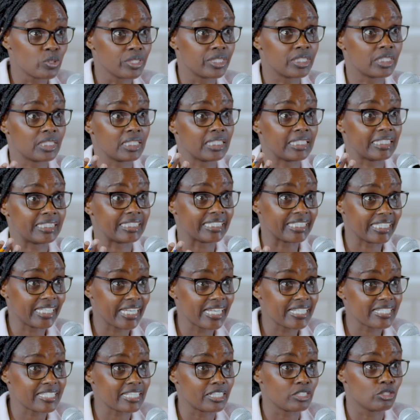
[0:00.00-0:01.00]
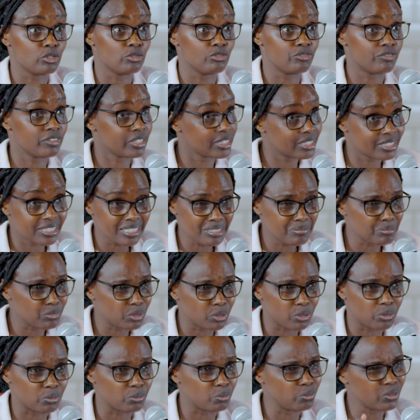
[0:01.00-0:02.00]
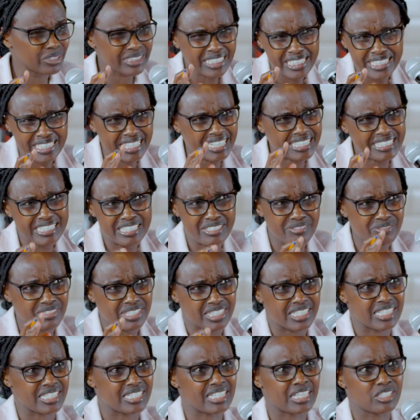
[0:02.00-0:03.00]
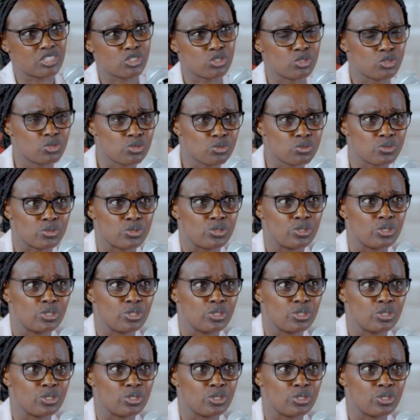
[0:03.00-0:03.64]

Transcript: with crickets and you feed them, or what are the activities that you do?